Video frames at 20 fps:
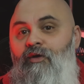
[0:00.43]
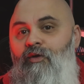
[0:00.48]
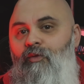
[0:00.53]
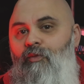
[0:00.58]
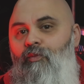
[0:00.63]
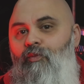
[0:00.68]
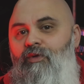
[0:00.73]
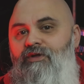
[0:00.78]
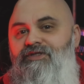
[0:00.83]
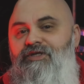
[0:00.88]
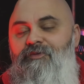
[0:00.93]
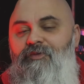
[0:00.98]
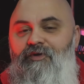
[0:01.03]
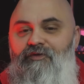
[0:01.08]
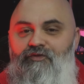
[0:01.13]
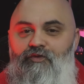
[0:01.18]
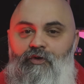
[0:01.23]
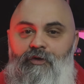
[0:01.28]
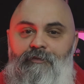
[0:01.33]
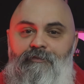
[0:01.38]
What's up,
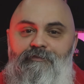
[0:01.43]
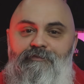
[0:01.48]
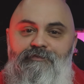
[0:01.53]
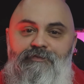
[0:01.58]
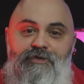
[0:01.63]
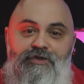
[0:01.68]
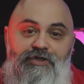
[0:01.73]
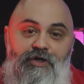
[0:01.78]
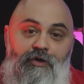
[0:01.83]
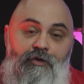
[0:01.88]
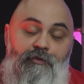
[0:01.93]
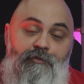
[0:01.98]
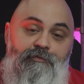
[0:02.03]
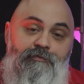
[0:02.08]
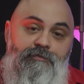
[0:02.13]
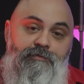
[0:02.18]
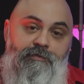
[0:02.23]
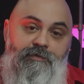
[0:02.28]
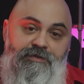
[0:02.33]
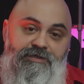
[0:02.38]
everyone? So
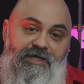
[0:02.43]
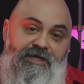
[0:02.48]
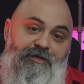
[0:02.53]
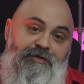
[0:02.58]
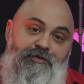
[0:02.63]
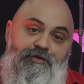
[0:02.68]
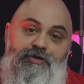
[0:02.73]
it's like